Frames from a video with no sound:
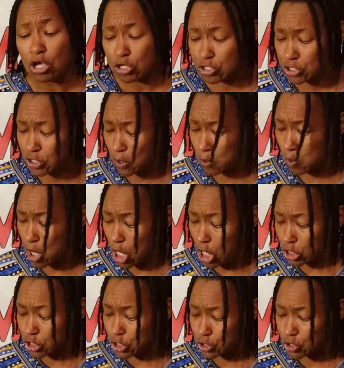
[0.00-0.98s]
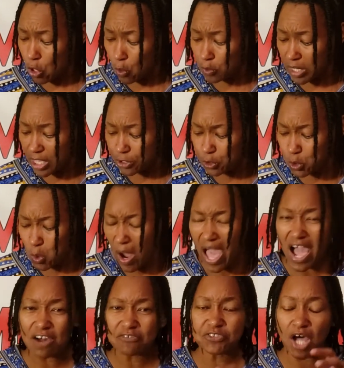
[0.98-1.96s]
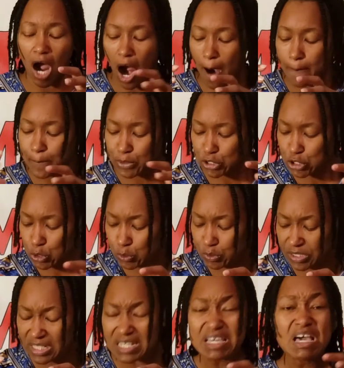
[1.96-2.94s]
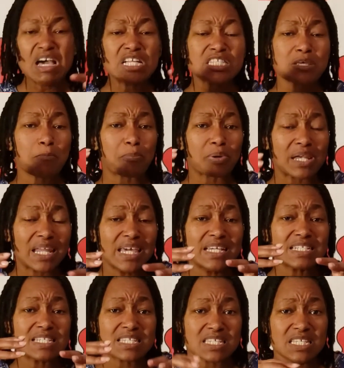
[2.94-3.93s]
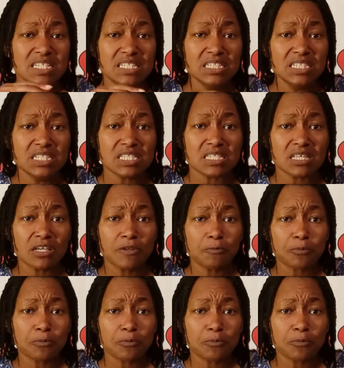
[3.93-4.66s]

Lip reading: So to know that you have the opportunity to plant seeds,